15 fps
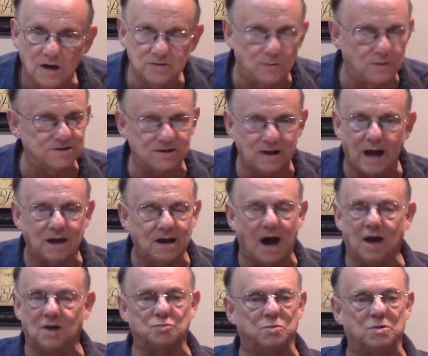So it's not
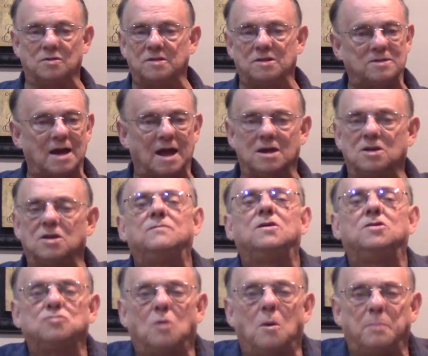God's will that that
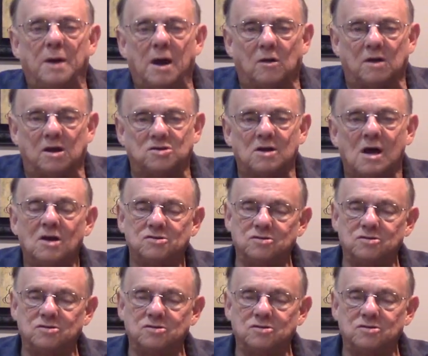individual perish.